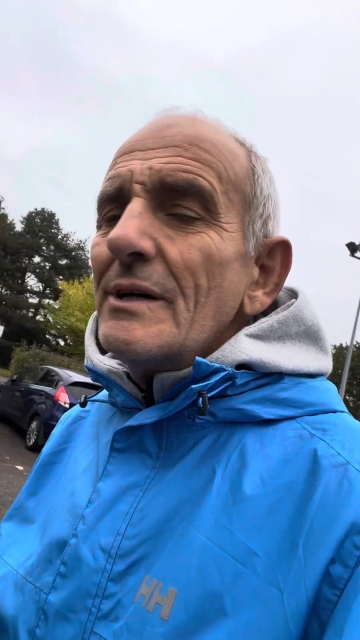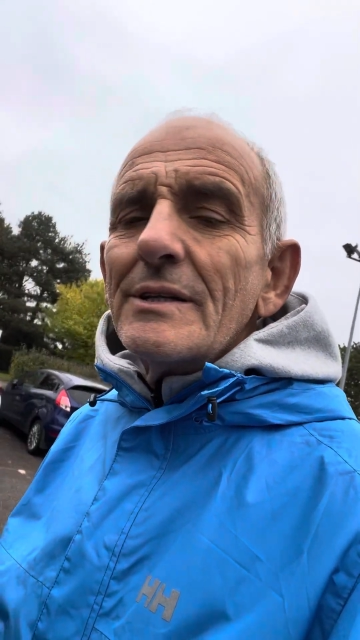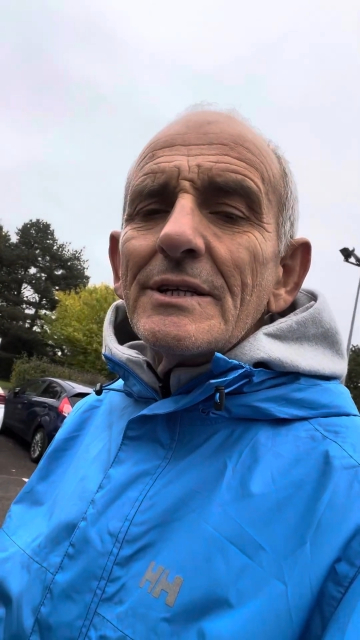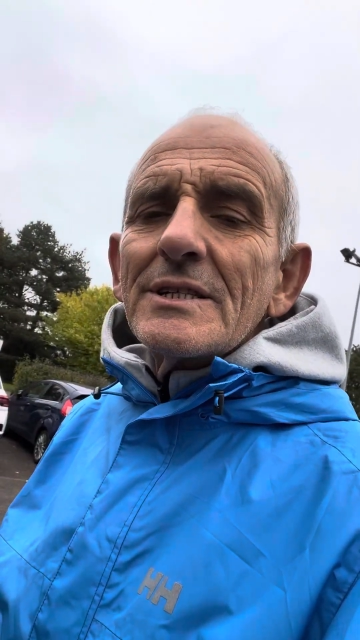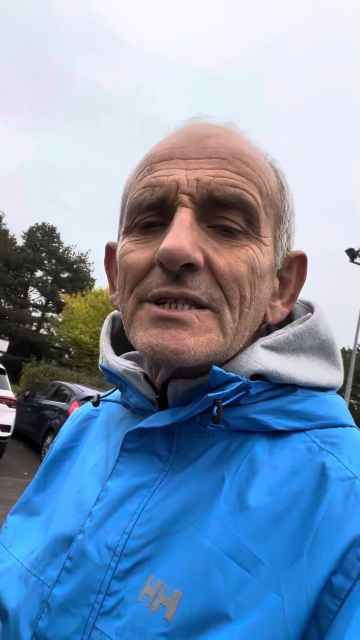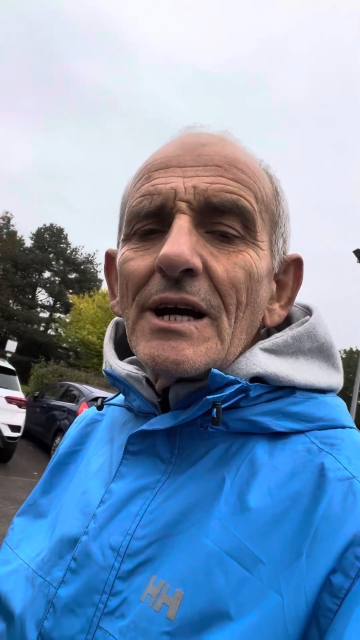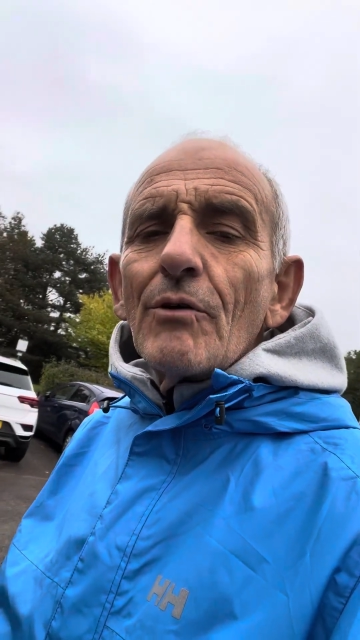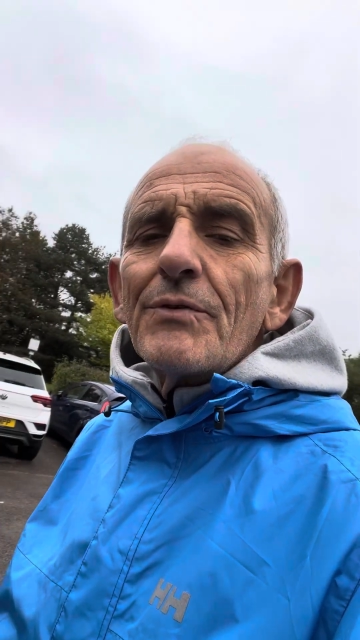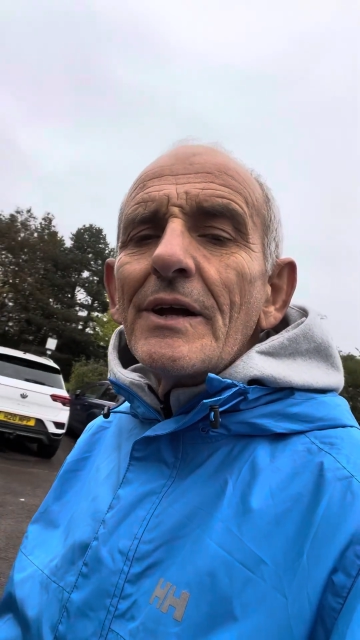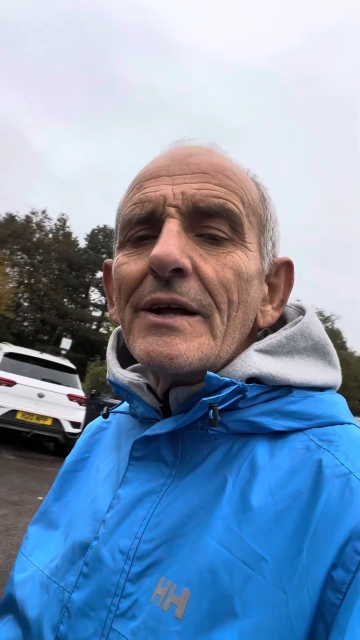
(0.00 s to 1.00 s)
this
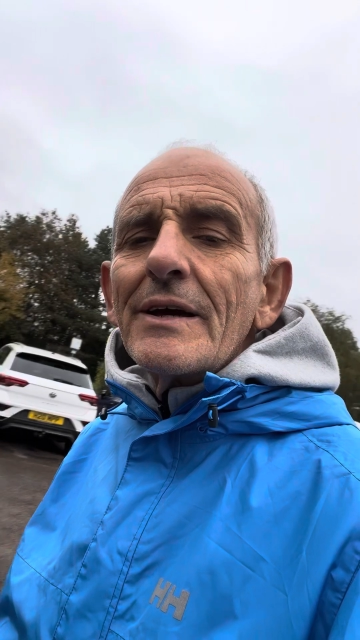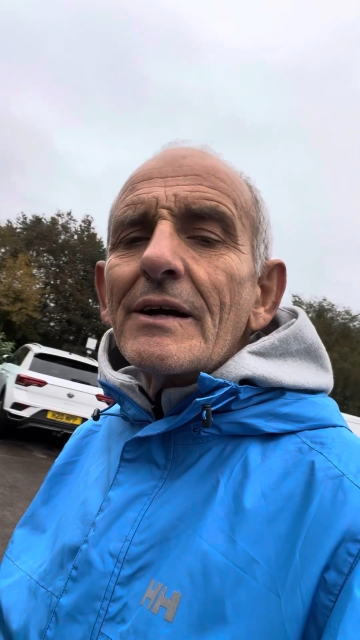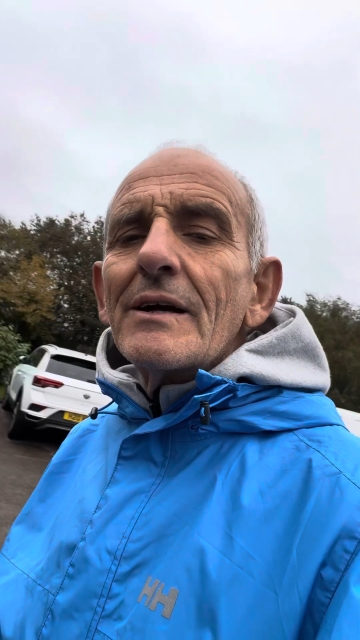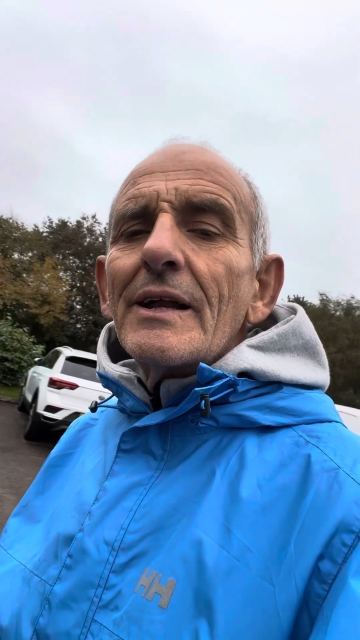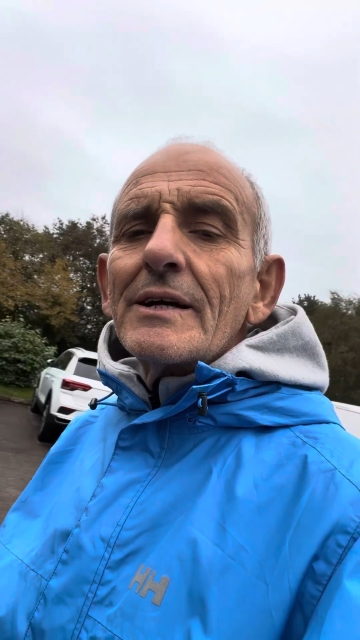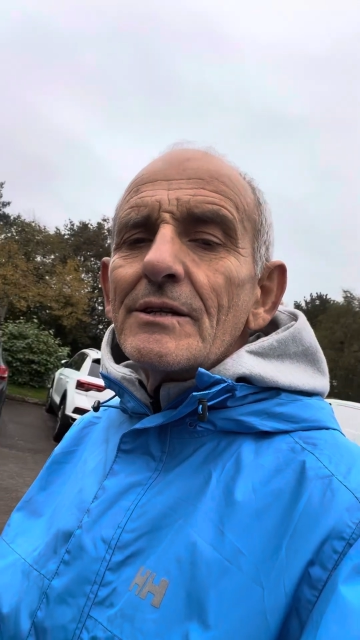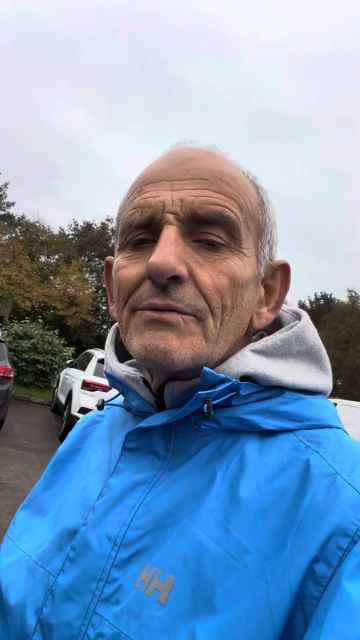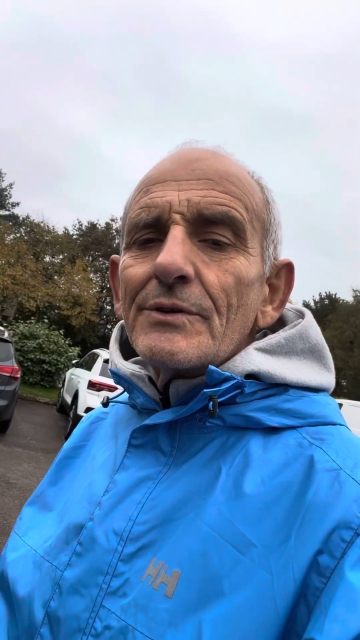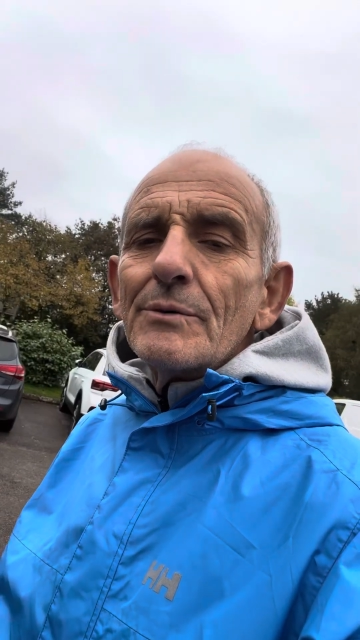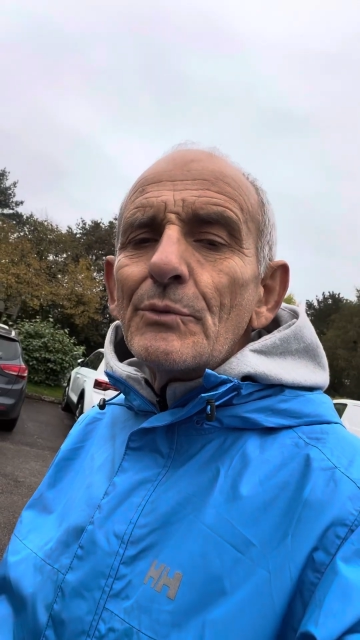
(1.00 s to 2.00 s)
self-healing
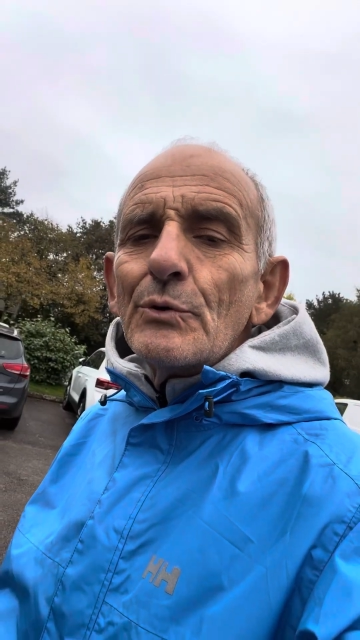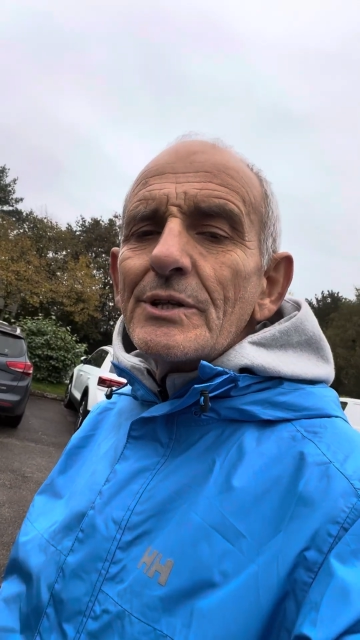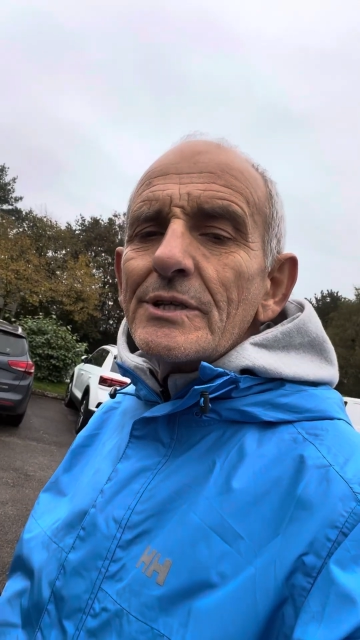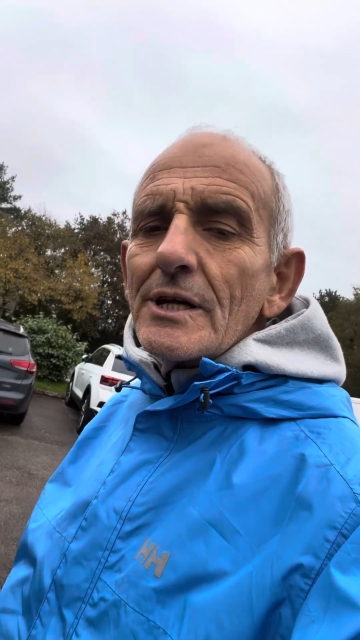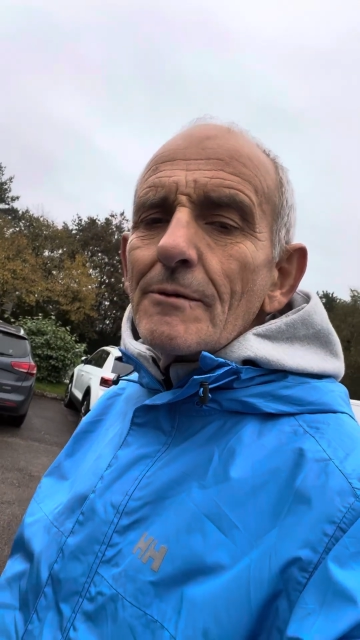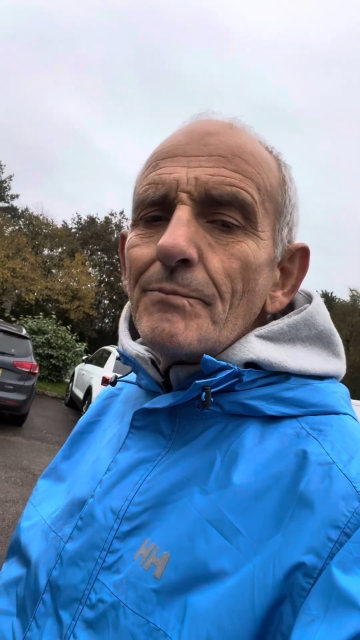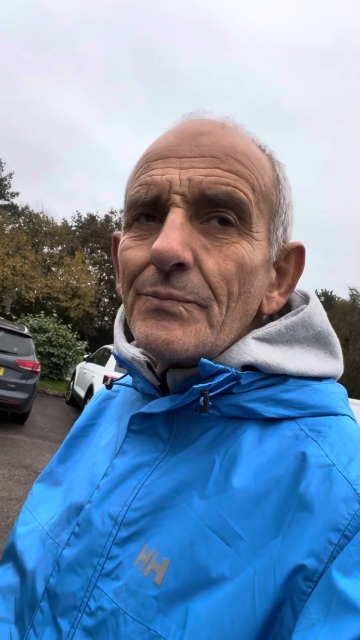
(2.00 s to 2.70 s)
collective community.